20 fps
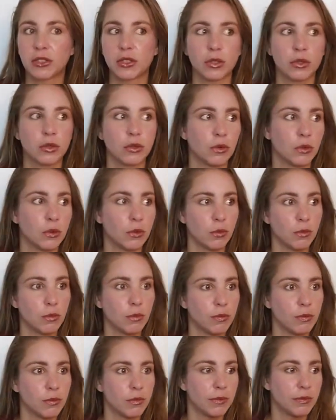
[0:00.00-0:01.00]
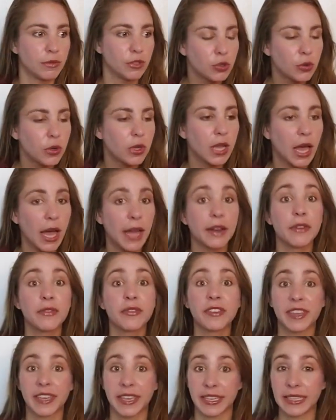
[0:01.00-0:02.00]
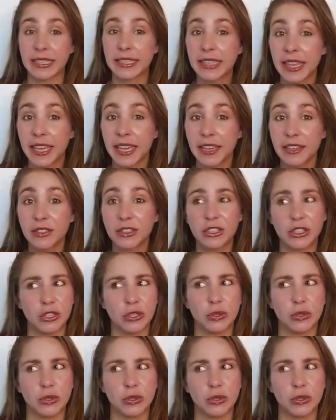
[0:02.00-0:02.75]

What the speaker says: Do you do a lot of kids things?